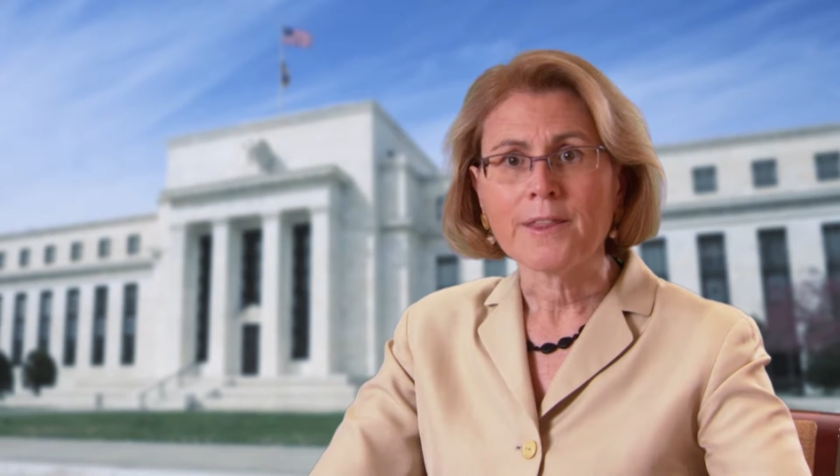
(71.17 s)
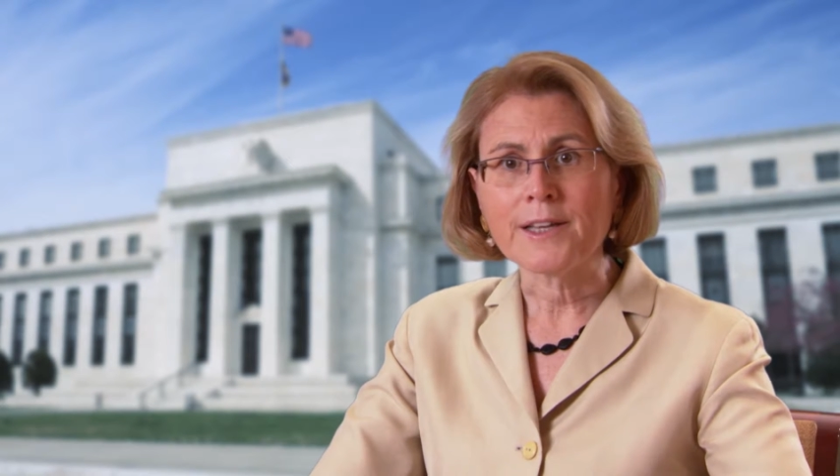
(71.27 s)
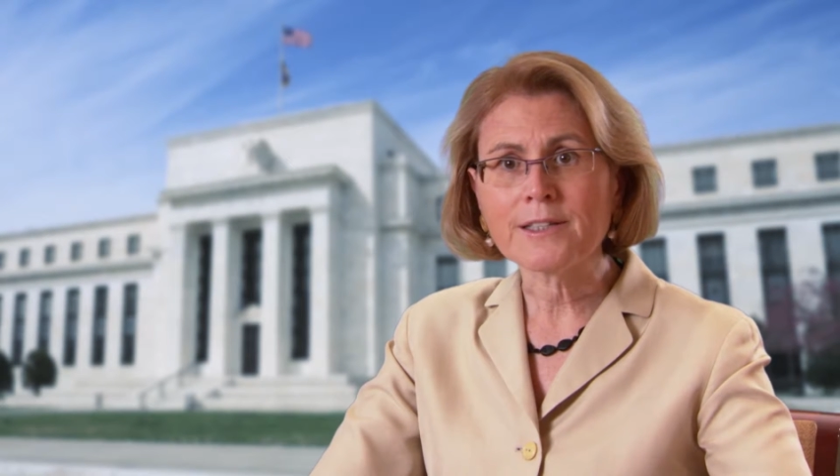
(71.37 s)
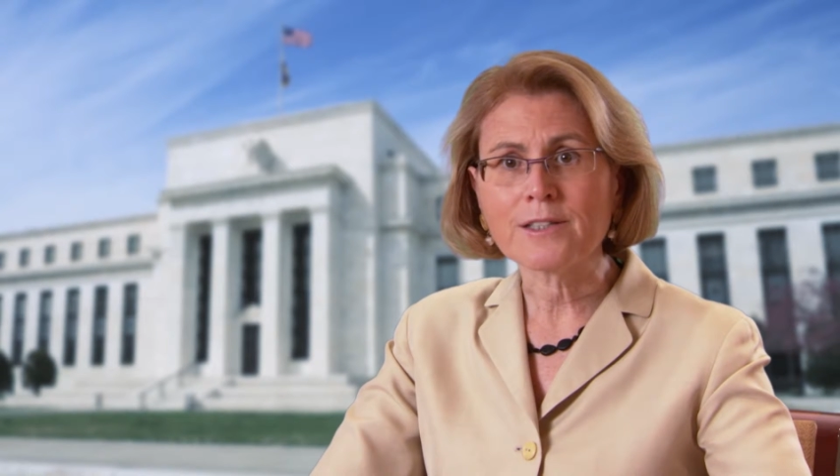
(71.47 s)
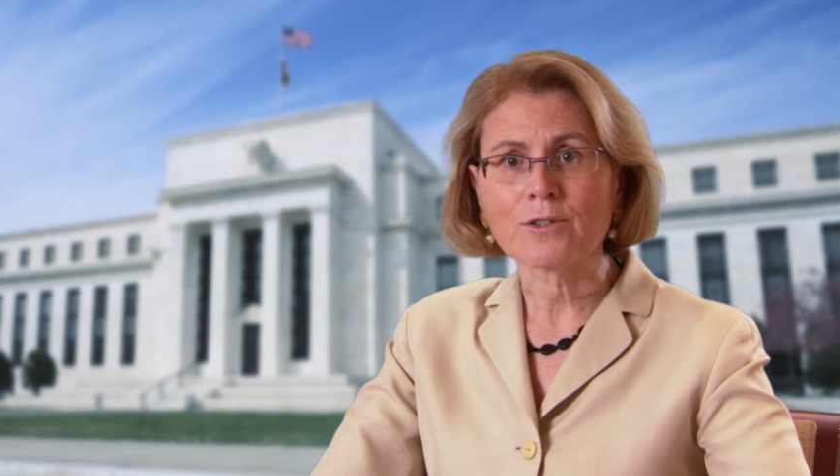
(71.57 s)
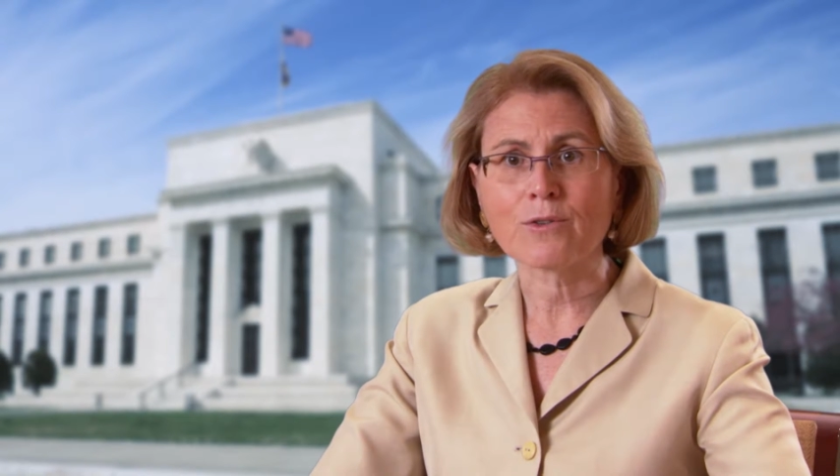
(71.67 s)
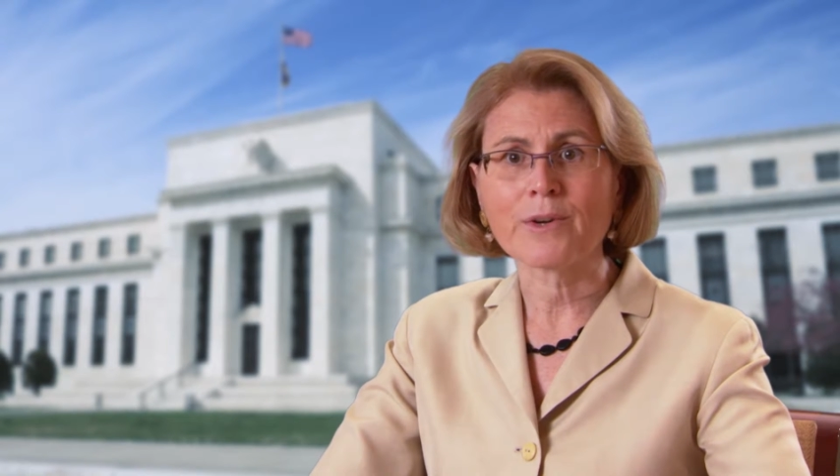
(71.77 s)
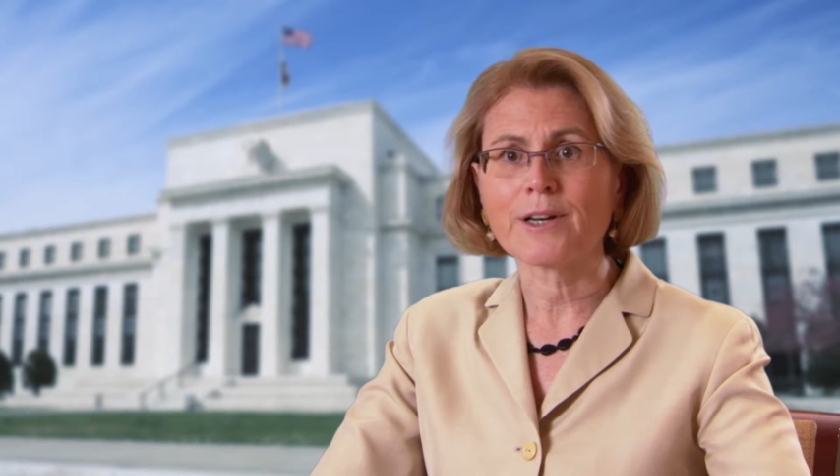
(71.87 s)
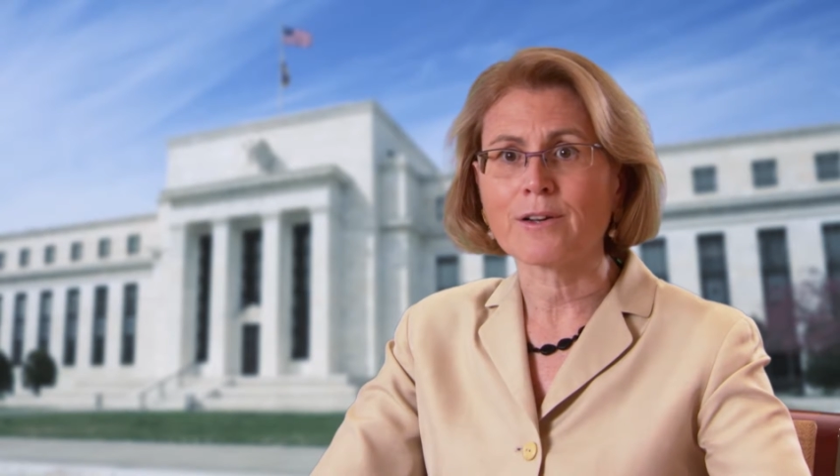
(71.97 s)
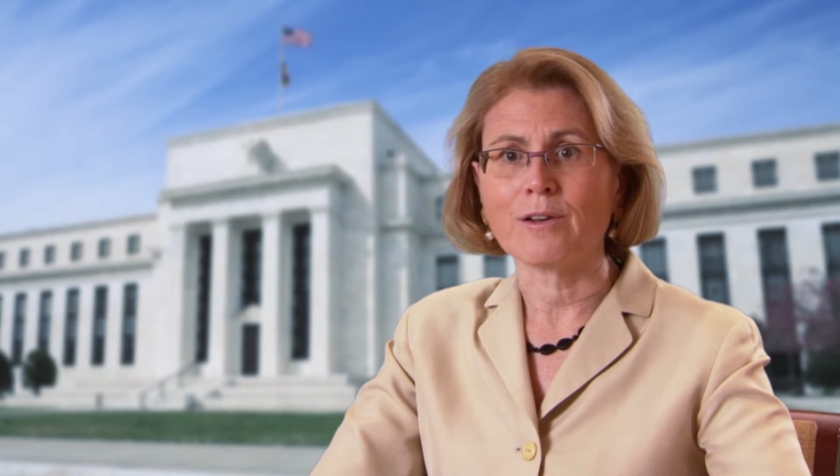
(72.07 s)
This is
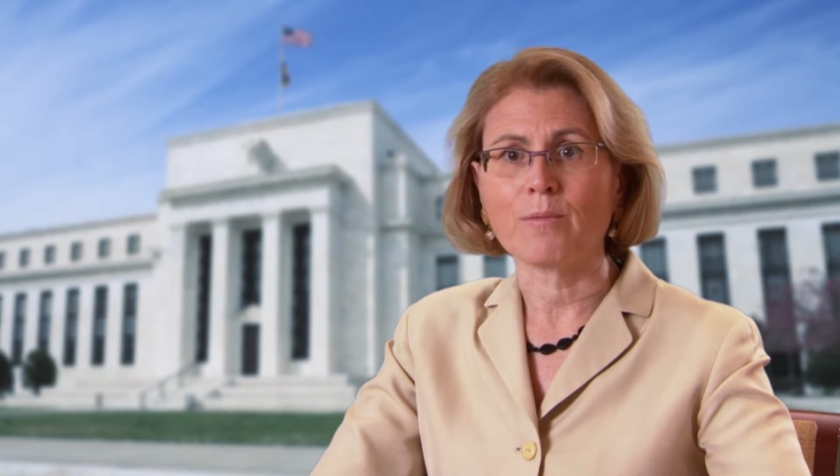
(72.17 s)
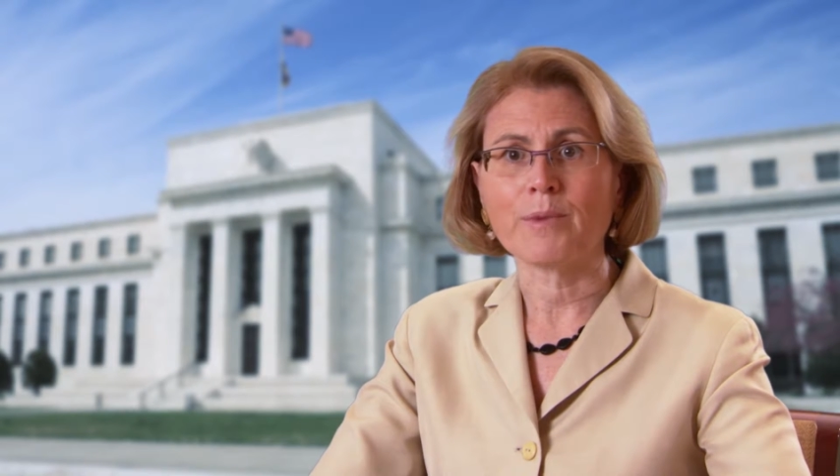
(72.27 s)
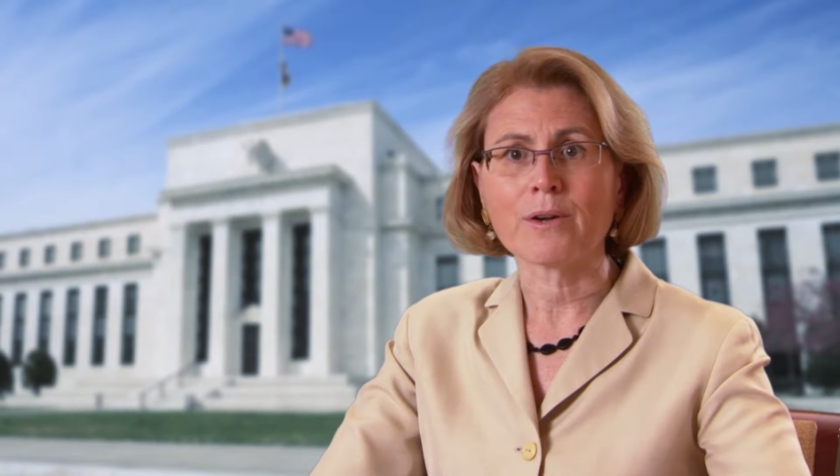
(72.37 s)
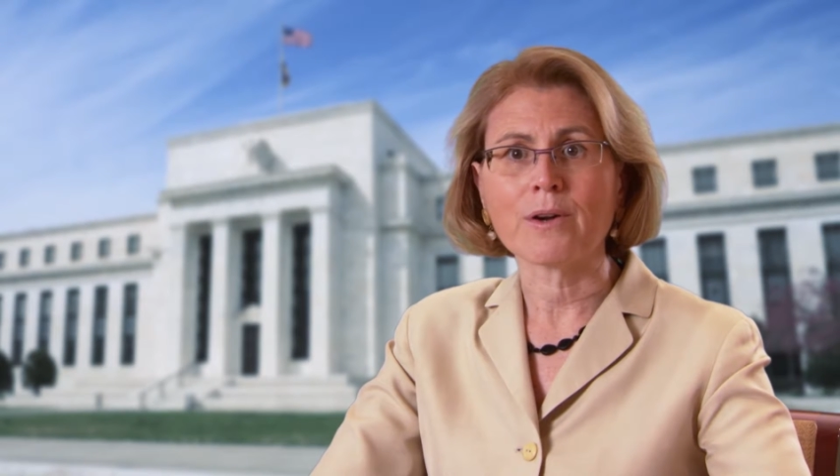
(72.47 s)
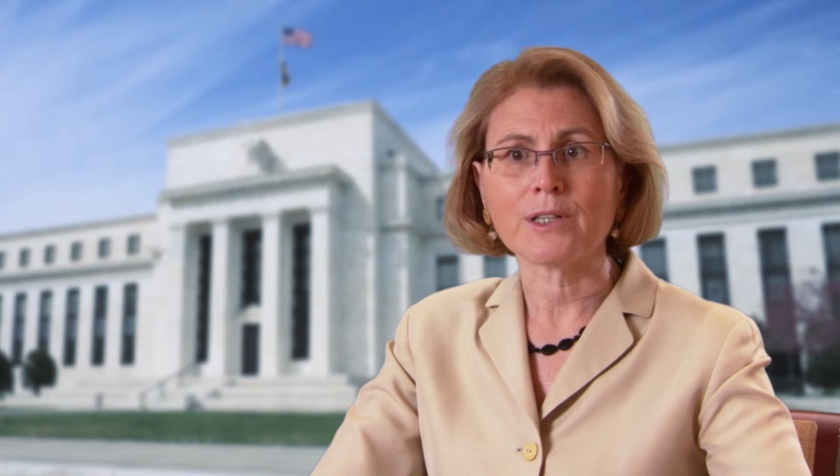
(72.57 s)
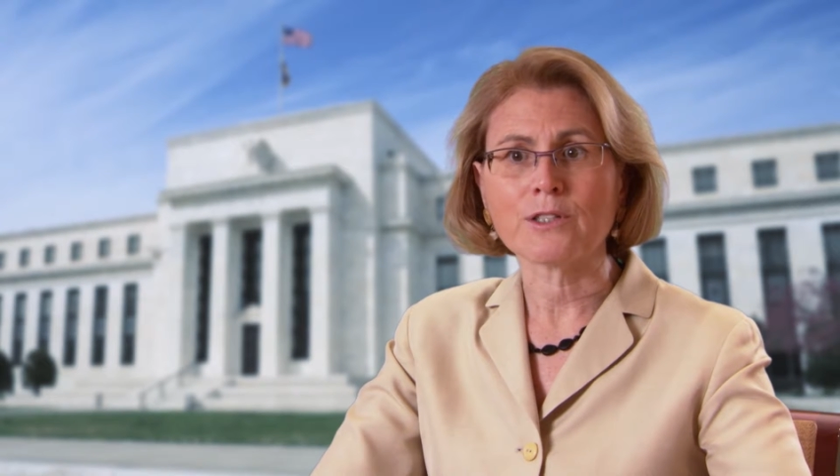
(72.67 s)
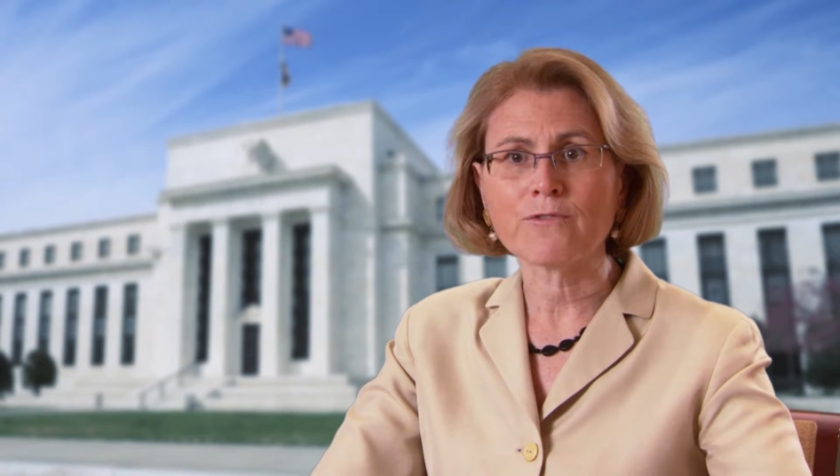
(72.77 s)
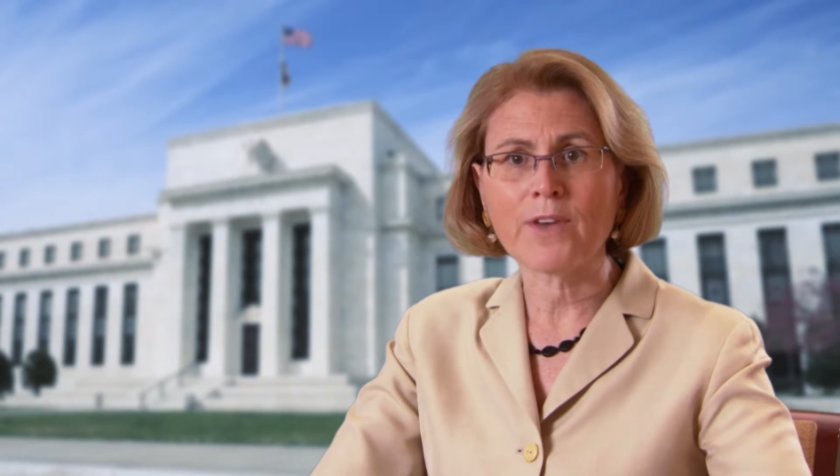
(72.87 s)
critical because